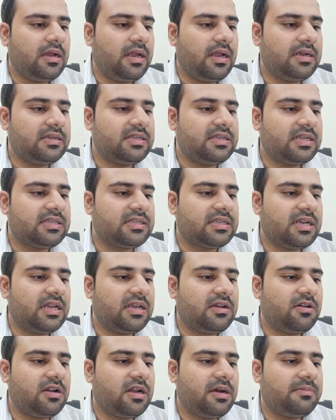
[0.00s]
and just
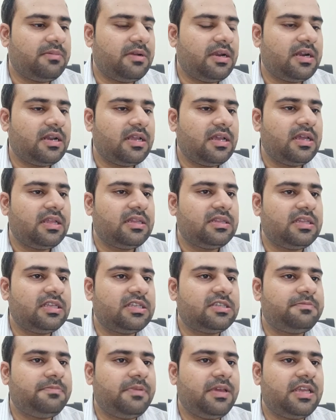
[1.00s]
click on update.
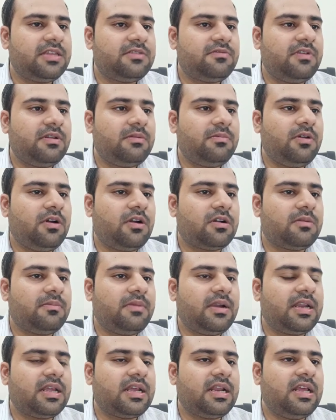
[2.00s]
This page will be
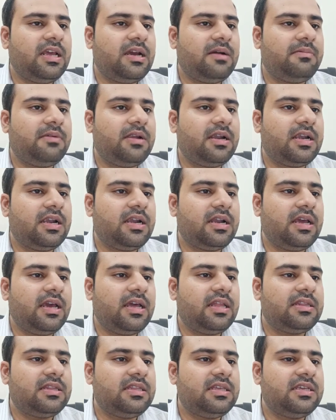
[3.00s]
automatically updated
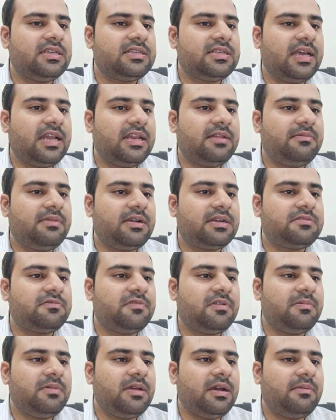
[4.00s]
and these elements
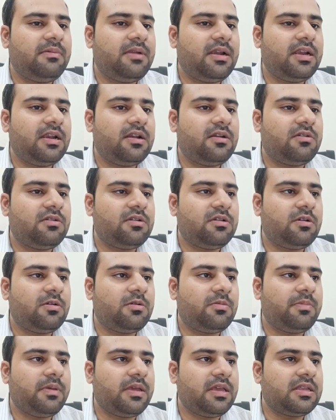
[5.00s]
will be updated on
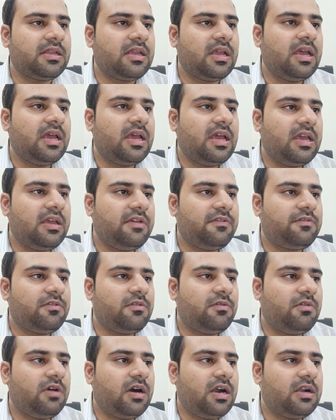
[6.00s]
your page. If you
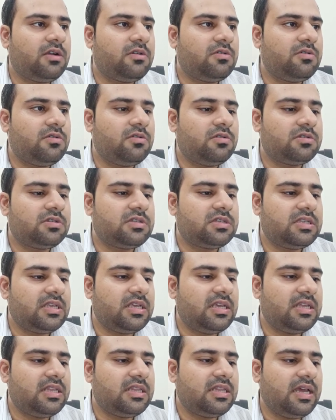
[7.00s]
want to
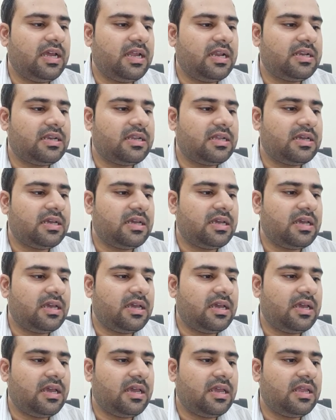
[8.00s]
see that
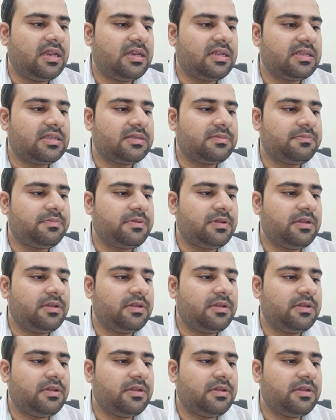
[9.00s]
it is